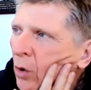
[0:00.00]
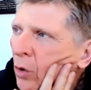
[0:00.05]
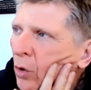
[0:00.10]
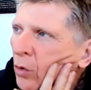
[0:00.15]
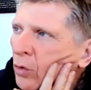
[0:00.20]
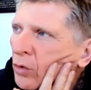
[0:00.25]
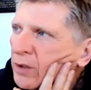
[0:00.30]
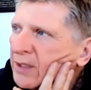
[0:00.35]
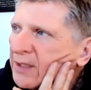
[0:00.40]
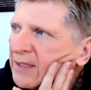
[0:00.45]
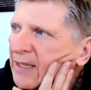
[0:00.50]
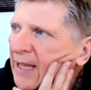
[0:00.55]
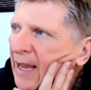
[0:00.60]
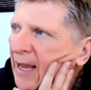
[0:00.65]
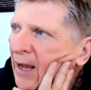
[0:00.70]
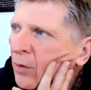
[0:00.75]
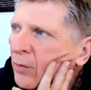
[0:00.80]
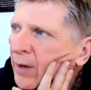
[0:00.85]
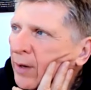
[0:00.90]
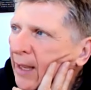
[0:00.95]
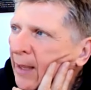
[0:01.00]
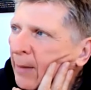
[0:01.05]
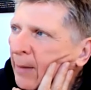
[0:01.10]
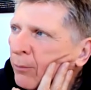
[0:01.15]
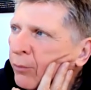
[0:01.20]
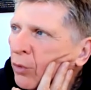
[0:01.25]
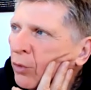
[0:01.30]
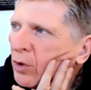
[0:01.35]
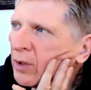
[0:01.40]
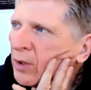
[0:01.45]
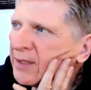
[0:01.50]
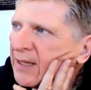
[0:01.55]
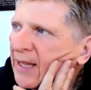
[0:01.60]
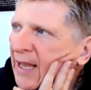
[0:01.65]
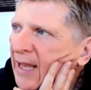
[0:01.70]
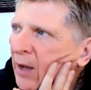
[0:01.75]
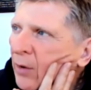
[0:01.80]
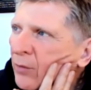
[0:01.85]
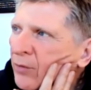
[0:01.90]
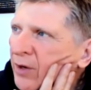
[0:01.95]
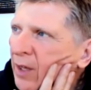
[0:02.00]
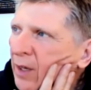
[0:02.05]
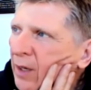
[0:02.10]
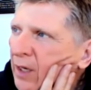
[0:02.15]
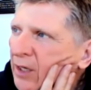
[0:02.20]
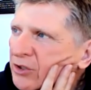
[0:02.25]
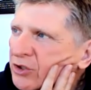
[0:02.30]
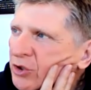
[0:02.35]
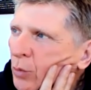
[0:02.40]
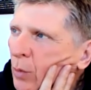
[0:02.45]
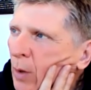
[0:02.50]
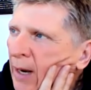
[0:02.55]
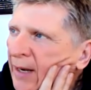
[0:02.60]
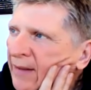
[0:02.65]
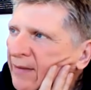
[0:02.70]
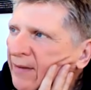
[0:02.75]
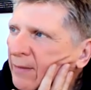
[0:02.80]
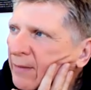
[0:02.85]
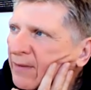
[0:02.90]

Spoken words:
hold it down and pull it down because you want it to